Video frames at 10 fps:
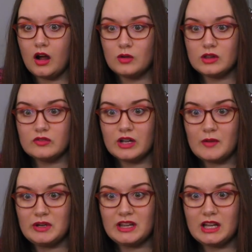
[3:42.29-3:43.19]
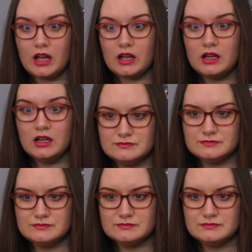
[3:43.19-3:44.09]
What the fuck happened to that guy?
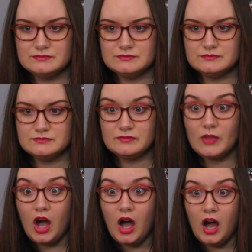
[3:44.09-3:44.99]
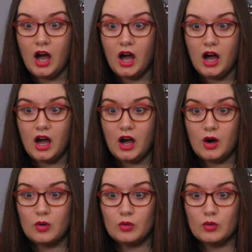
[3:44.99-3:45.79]
We have something we need you.